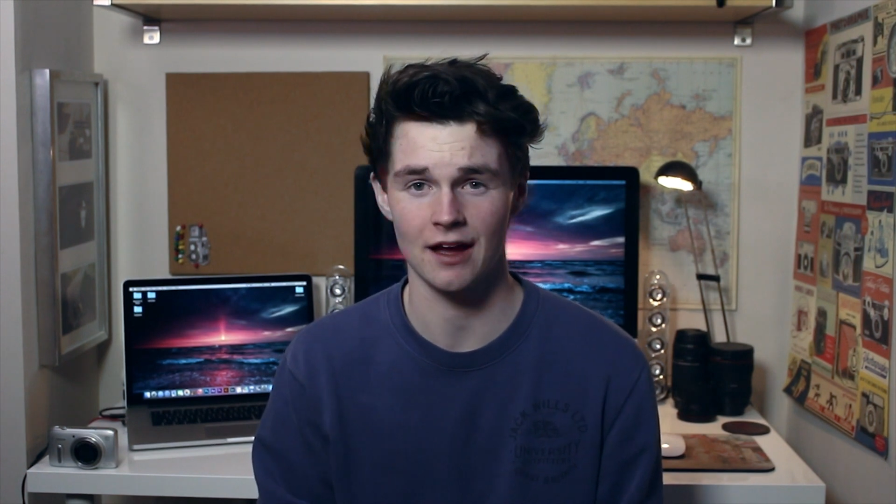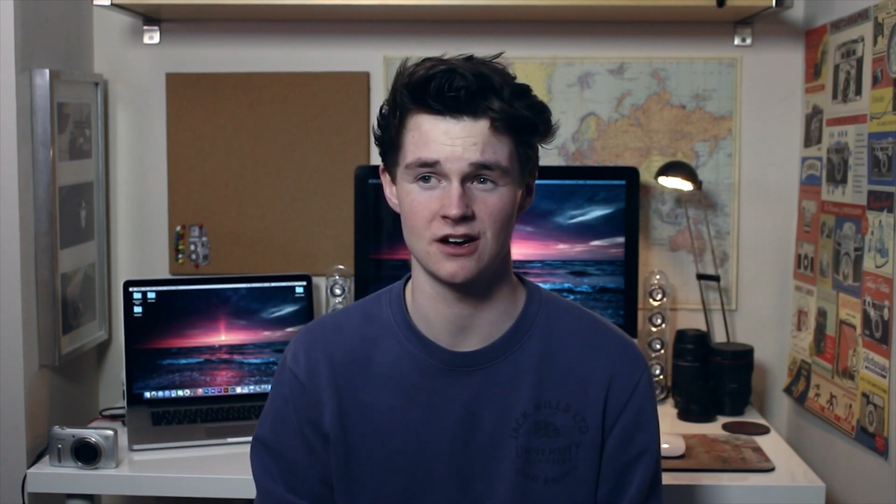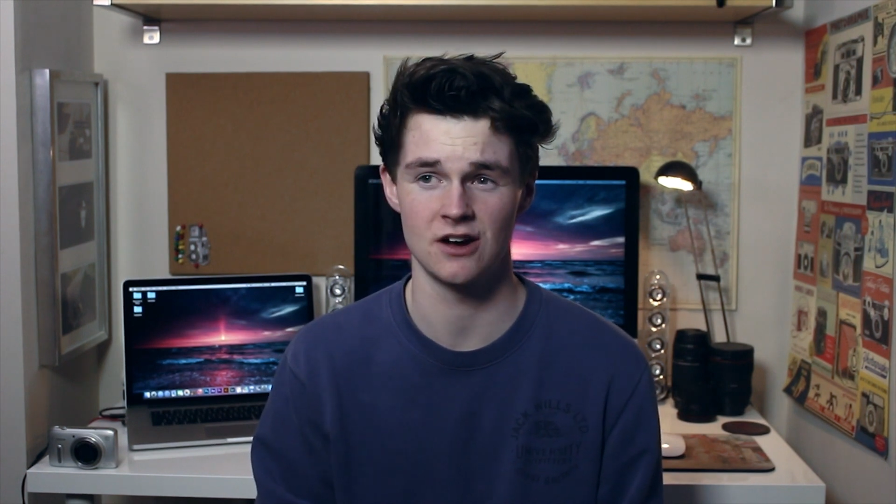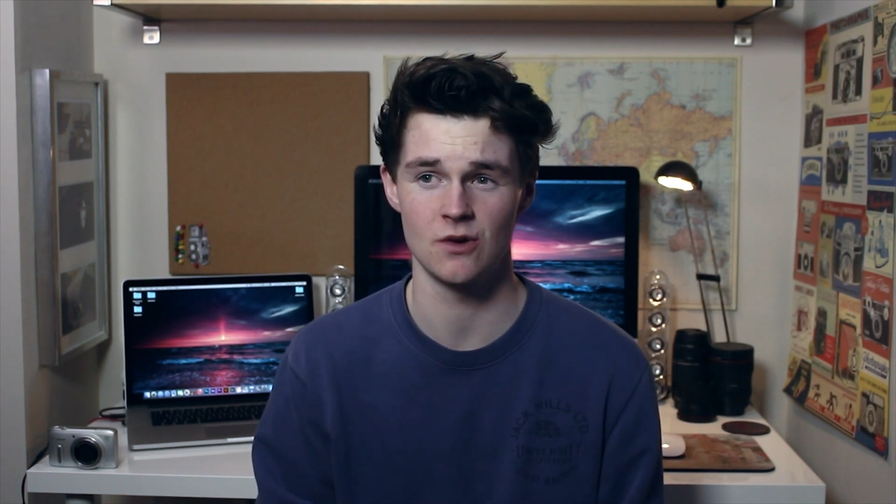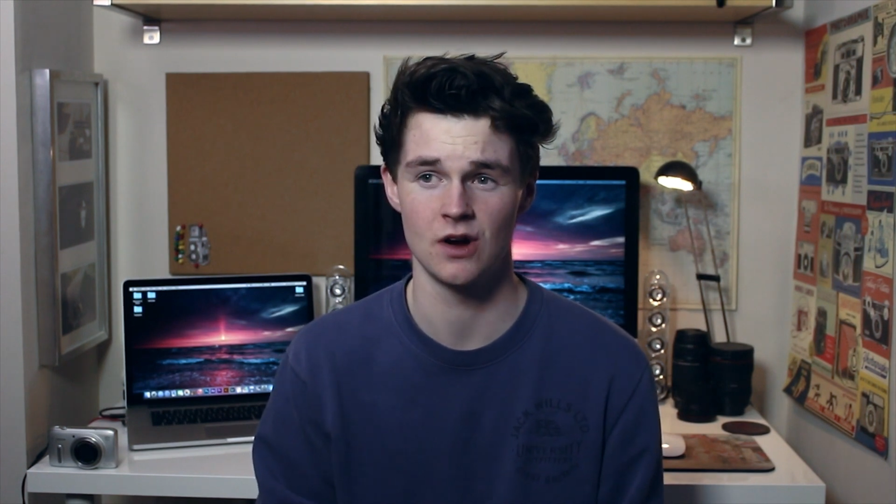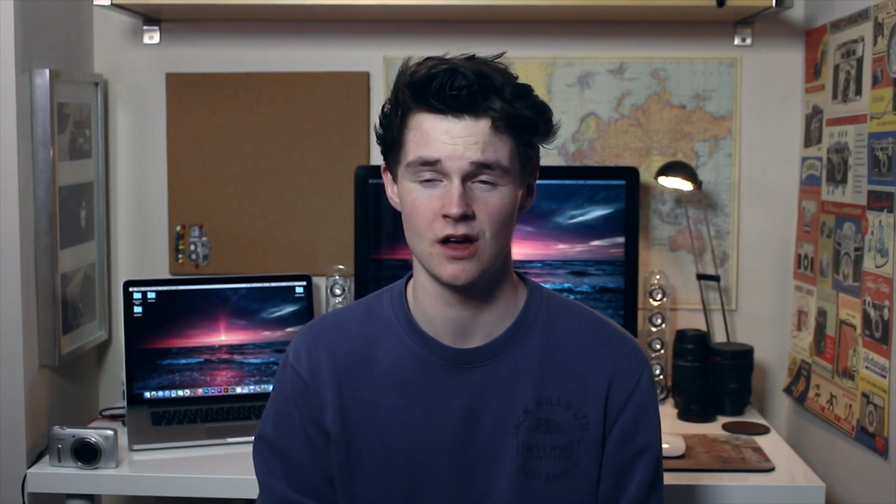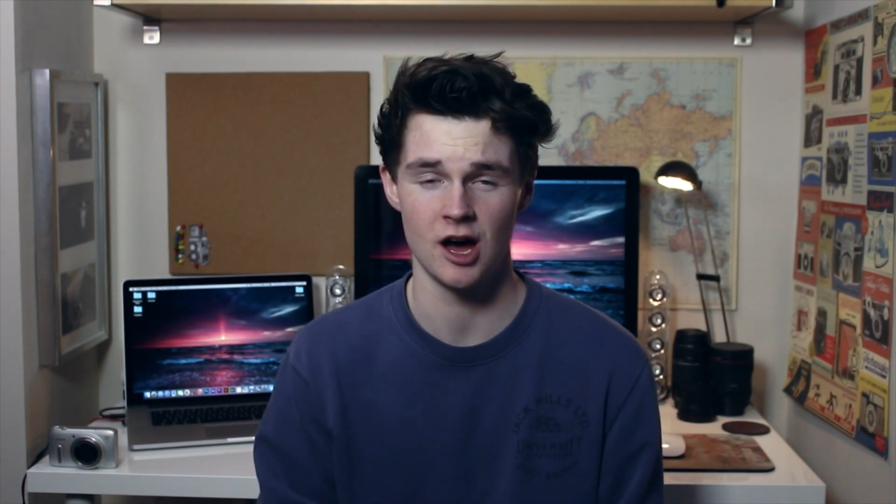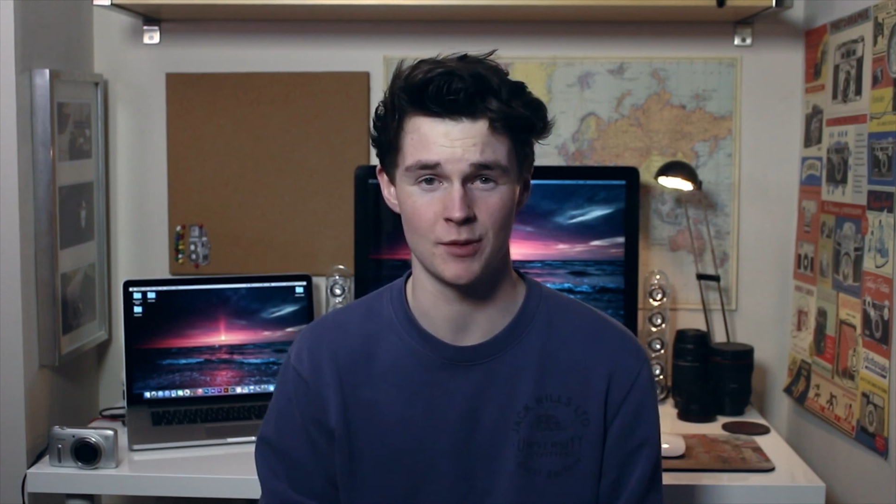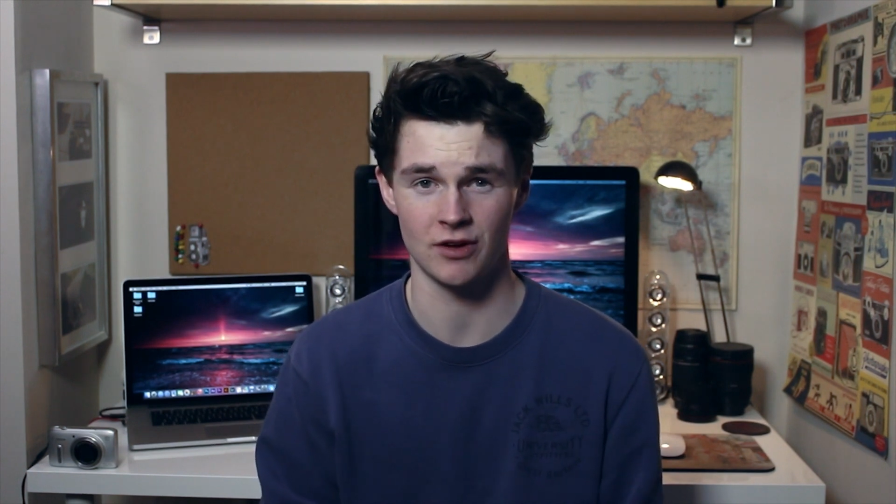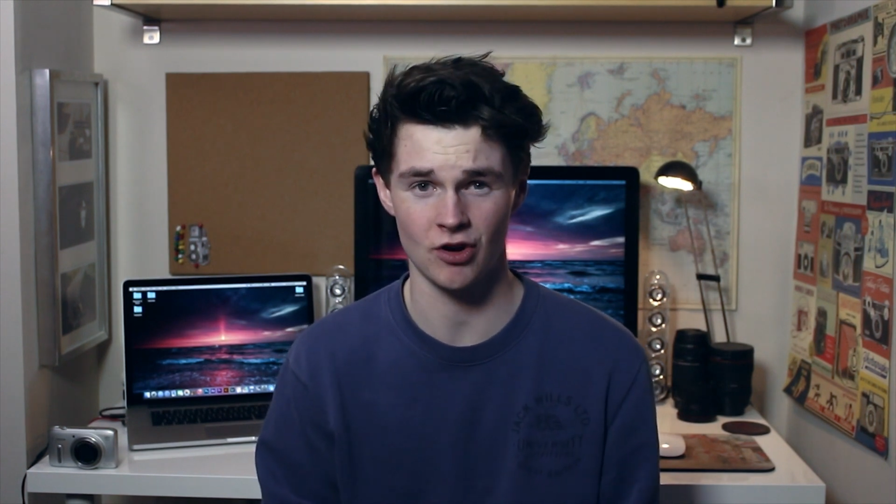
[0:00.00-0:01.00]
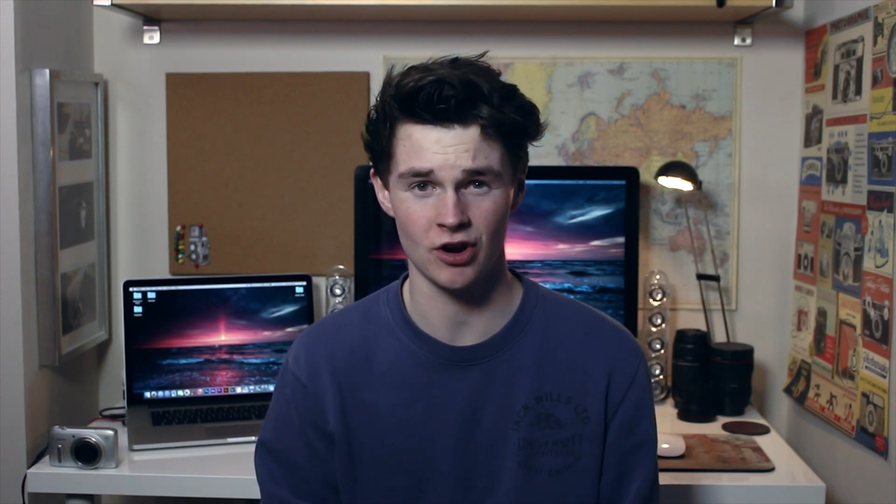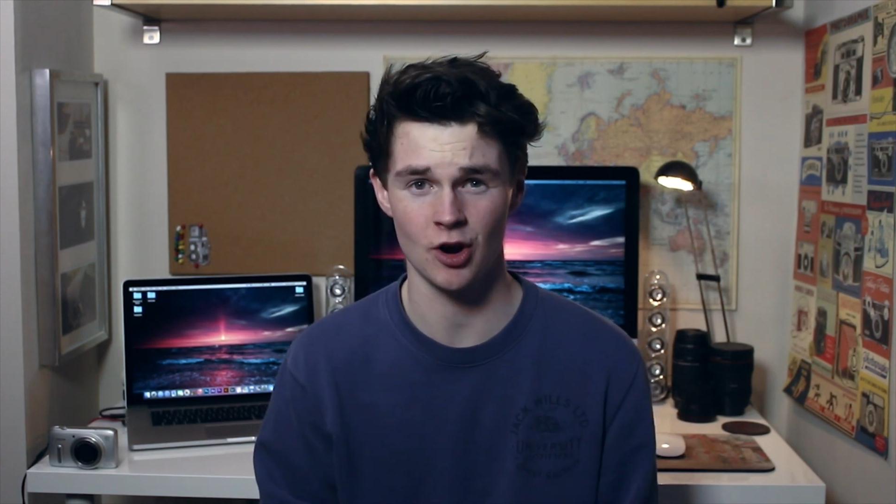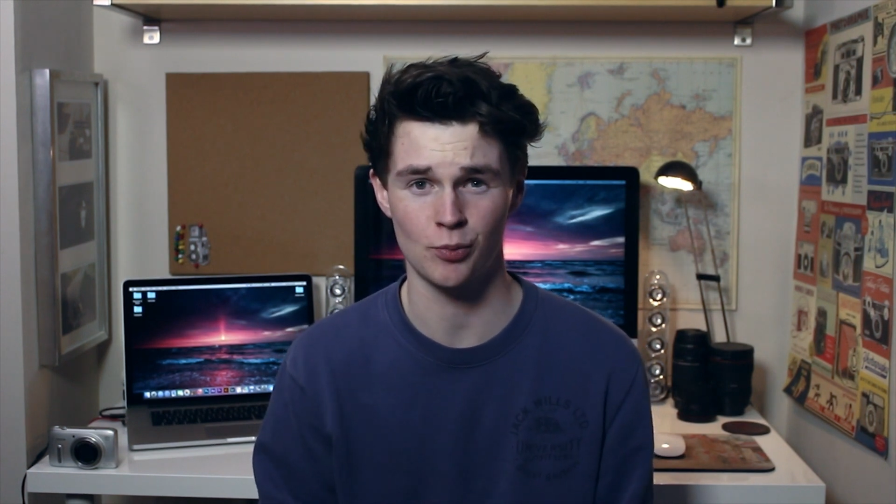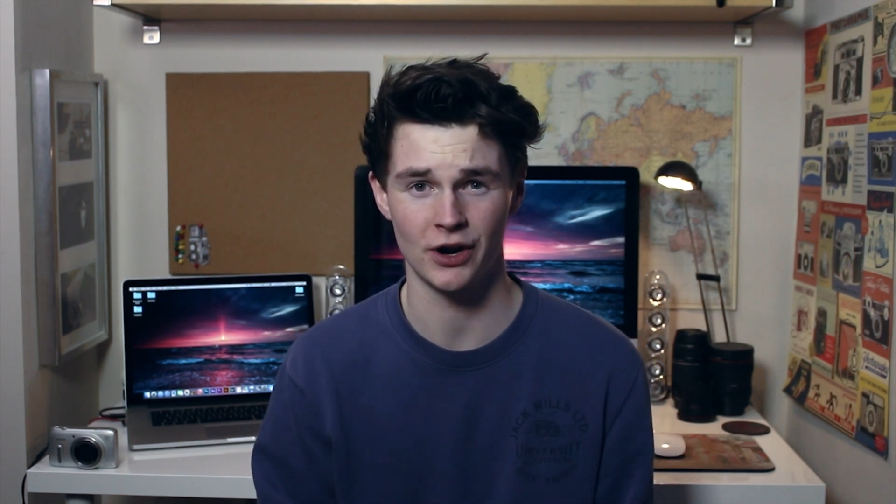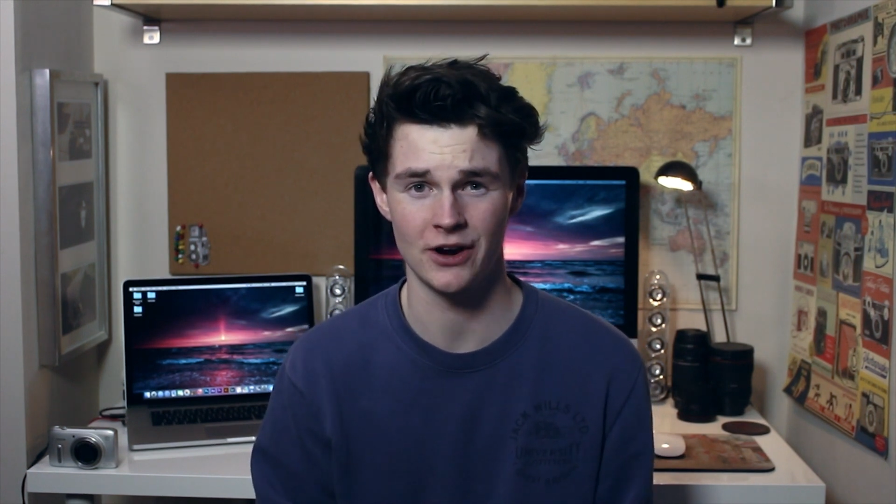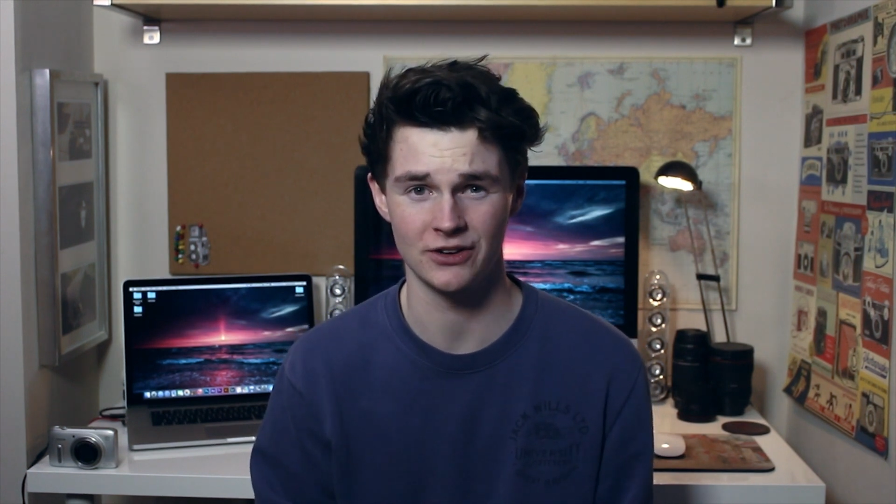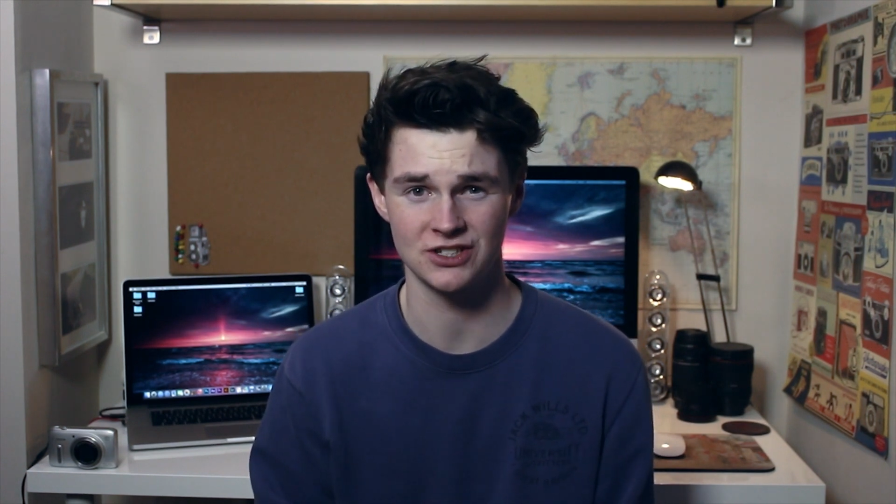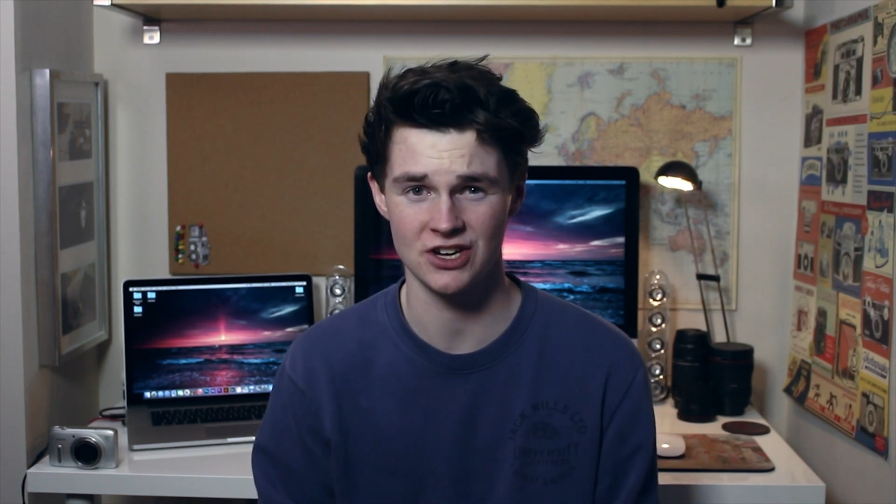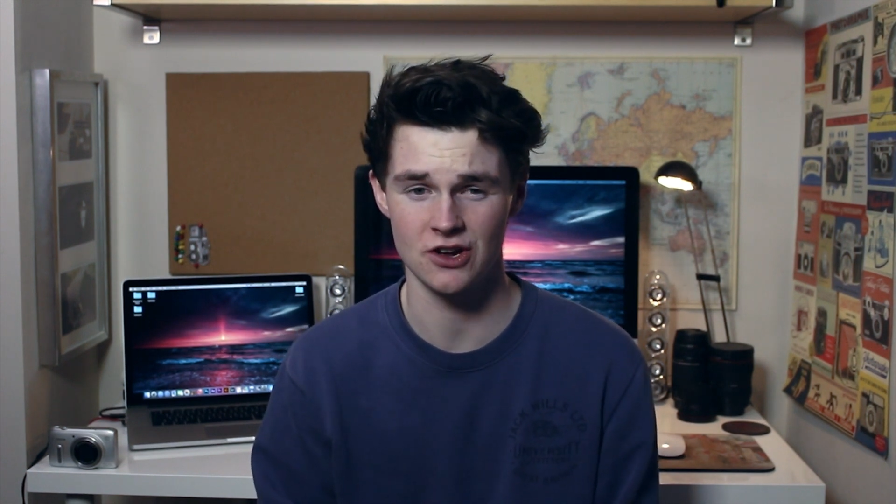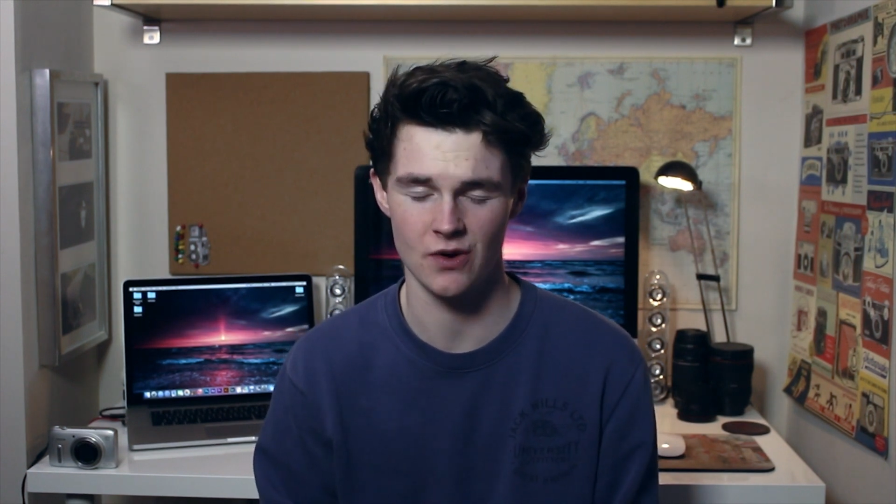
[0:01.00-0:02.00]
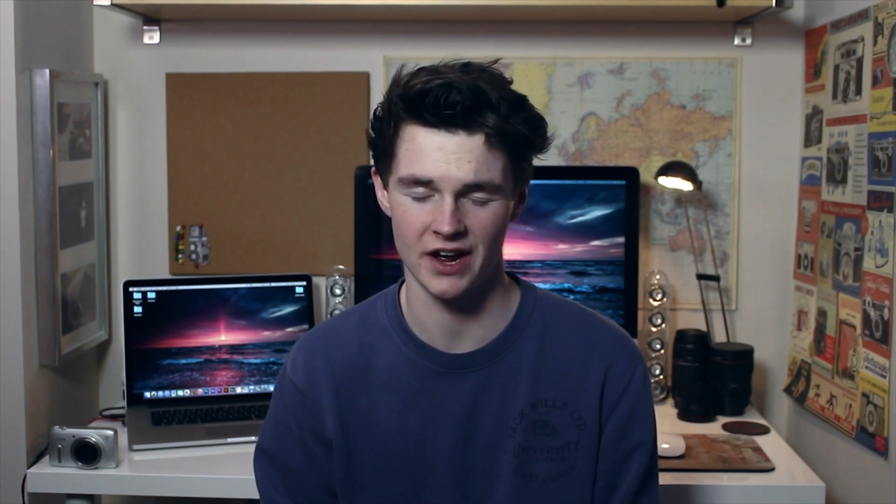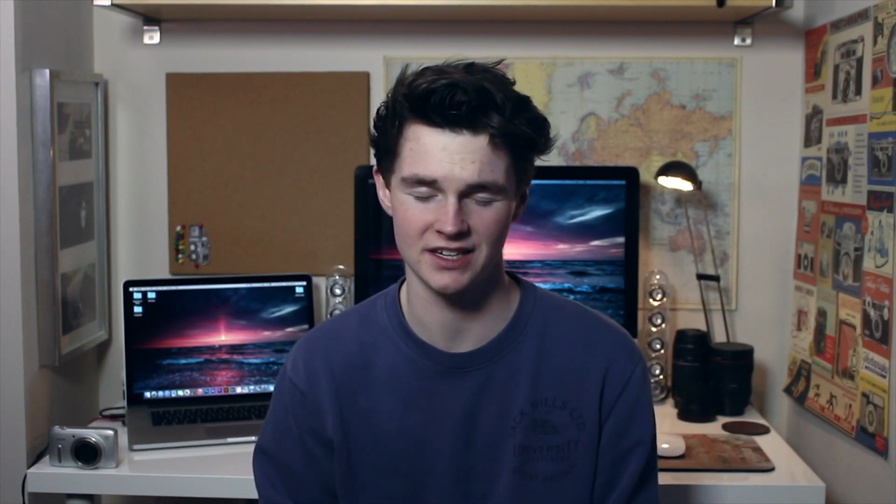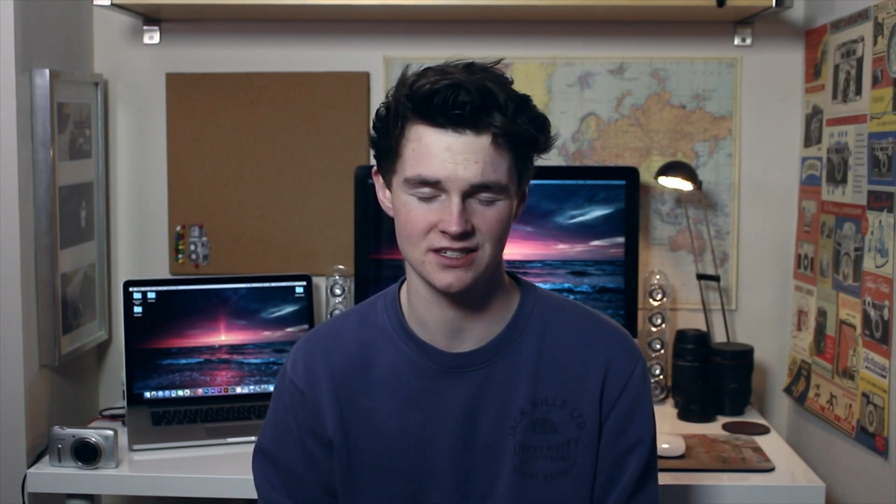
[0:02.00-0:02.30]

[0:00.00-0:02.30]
So, I mean, I've got a GoPro Hero 2 and